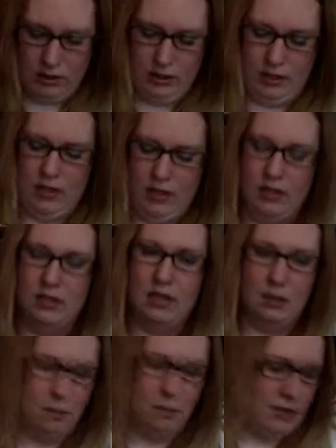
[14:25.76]
and I'll talk
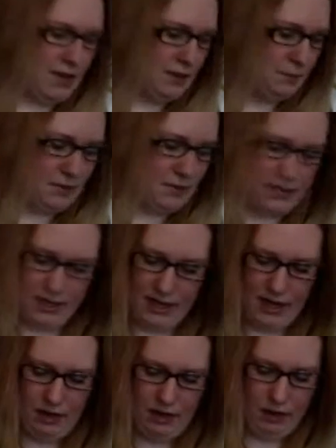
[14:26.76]
about that the best I
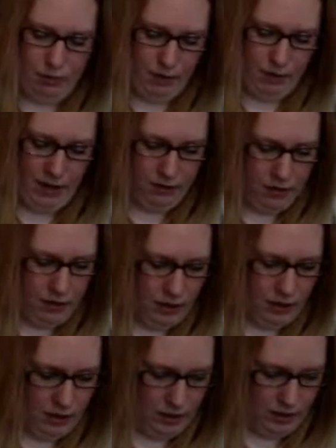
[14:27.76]
can in a little while.
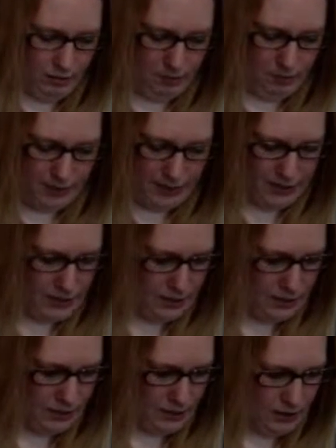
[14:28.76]
But,
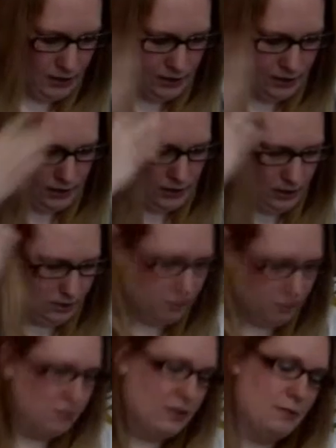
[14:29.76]
oh,
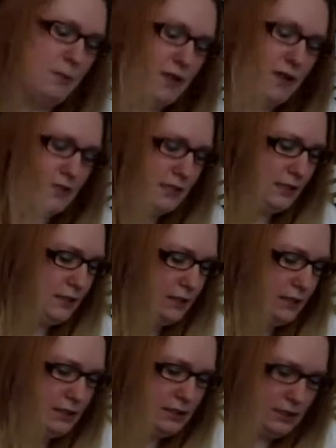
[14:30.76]
it's a mess.
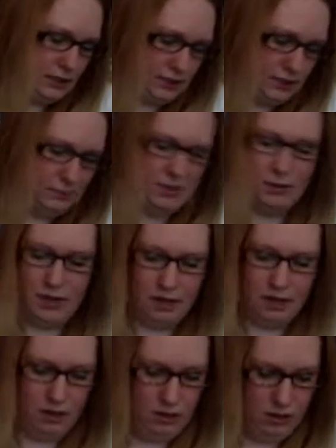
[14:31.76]
Sorry,
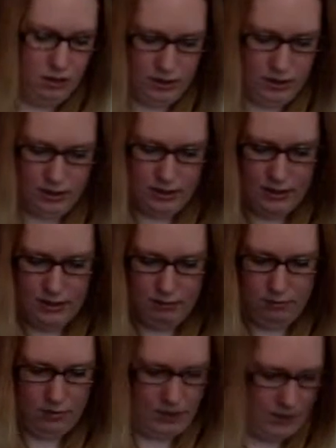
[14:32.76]
y'all. It
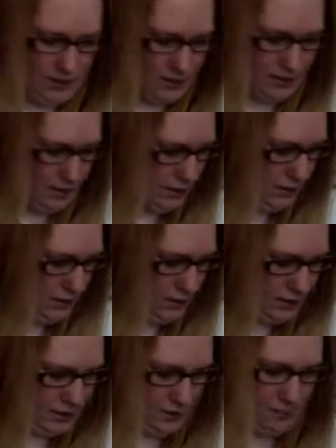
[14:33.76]
really is.
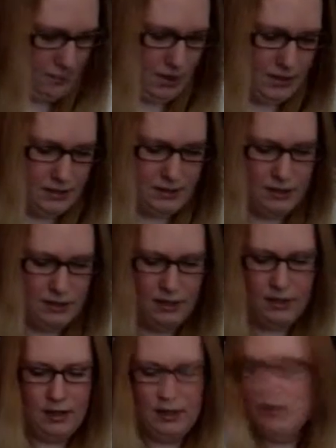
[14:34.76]
Still a mess.
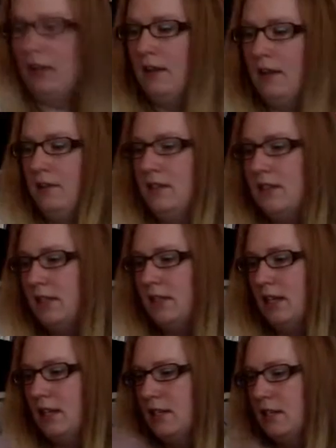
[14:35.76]
This
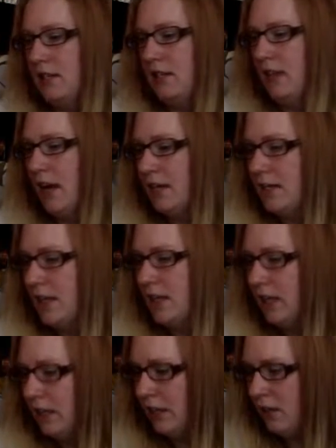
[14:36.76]
is the
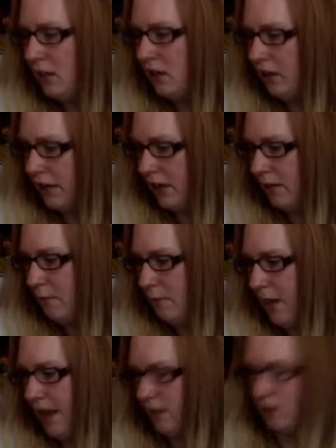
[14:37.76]
Dahlia Cardigan by
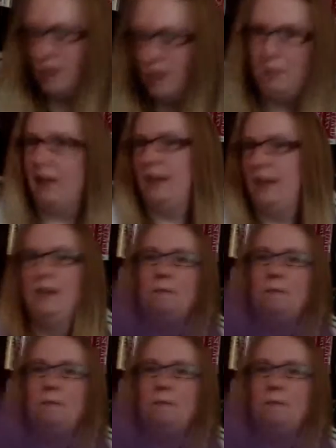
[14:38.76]
Heather Zapetti.